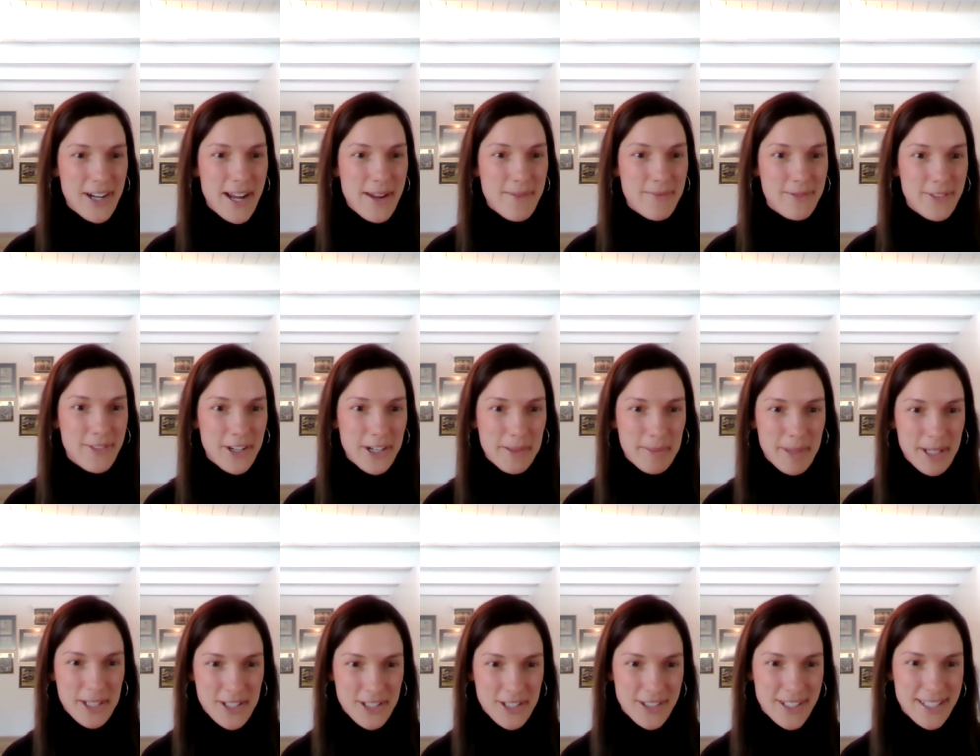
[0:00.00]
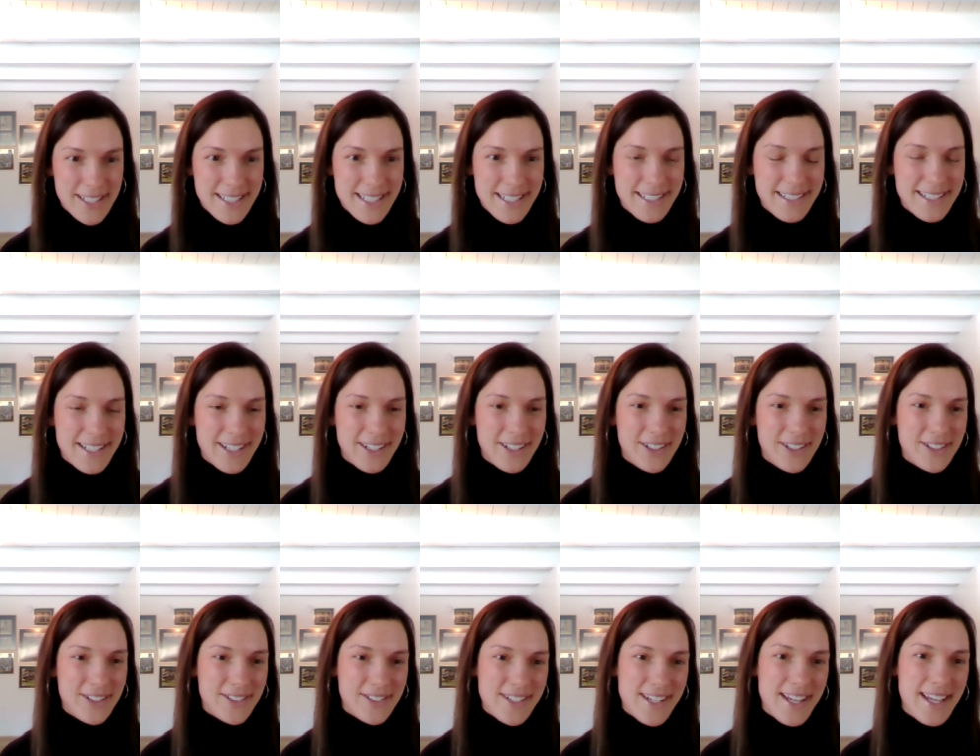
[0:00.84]
I'm very much in the
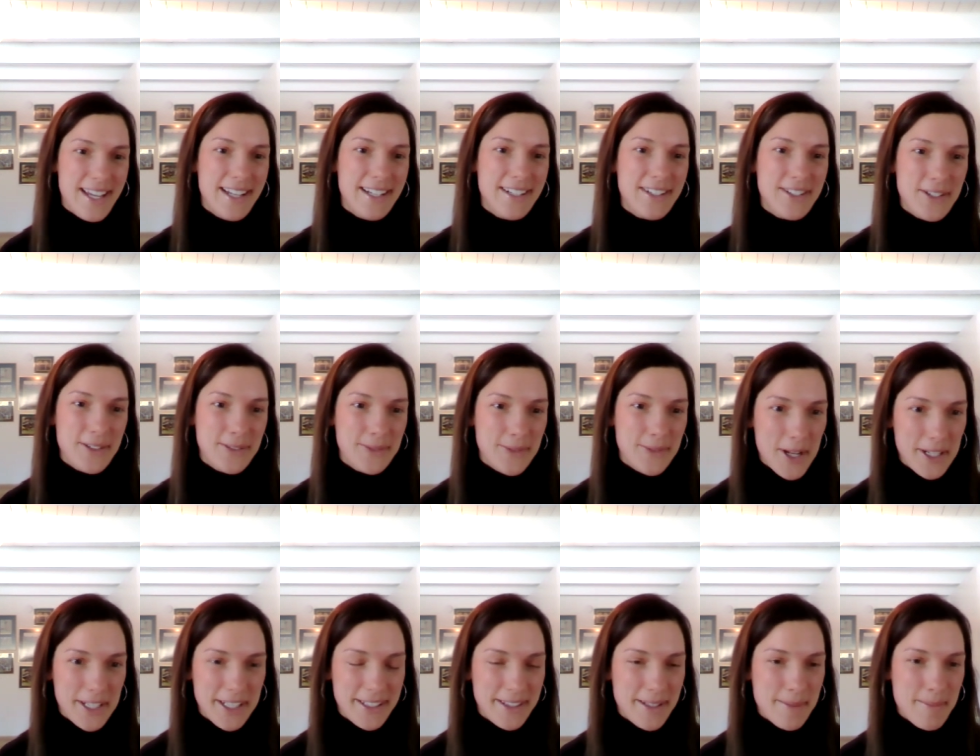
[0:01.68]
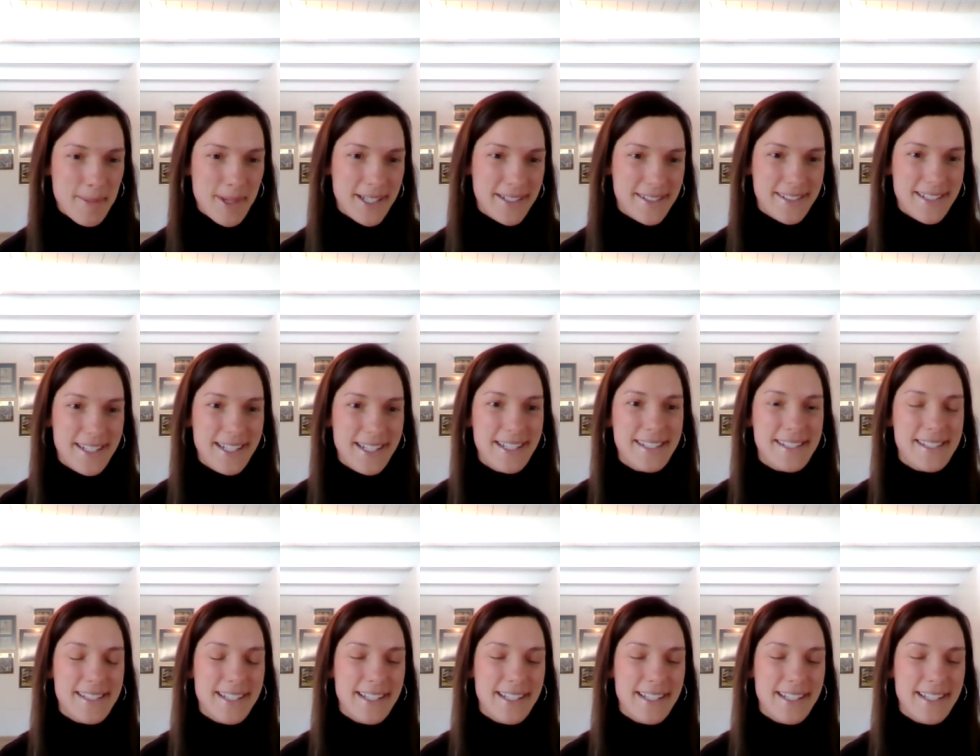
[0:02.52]
details and the running the business